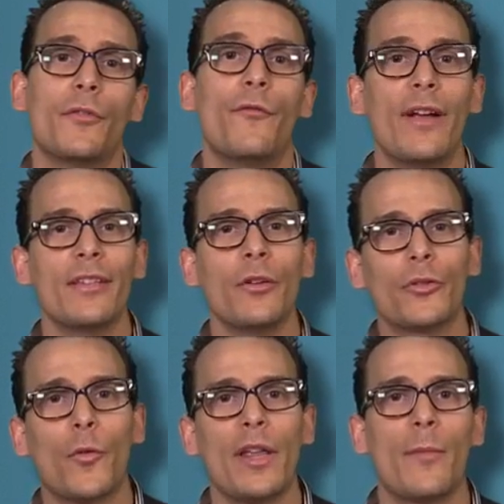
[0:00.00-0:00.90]
So fentanyl
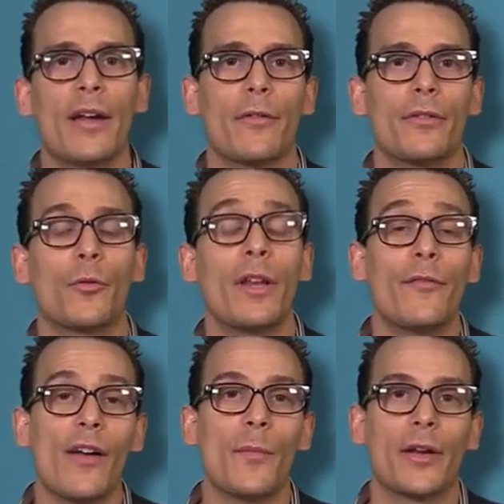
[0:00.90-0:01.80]

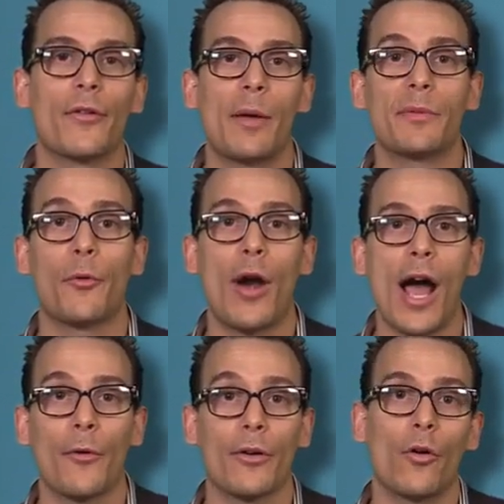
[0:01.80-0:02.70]
25 micrograms per
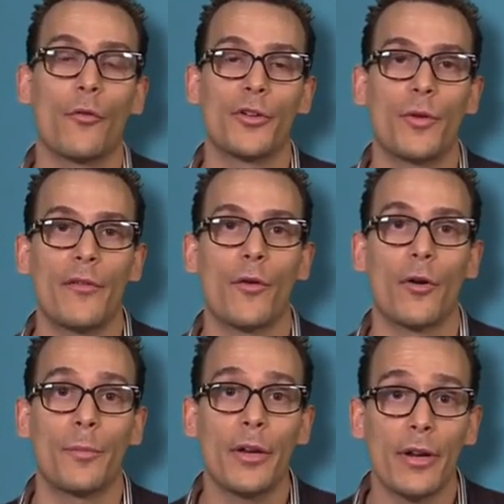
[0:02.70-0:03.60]
hour over a
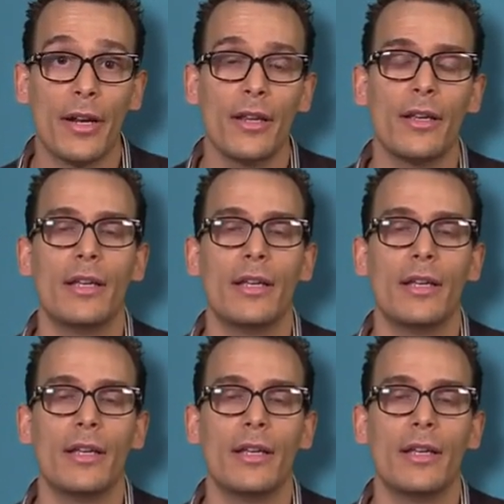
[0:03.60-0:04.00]
24-hour period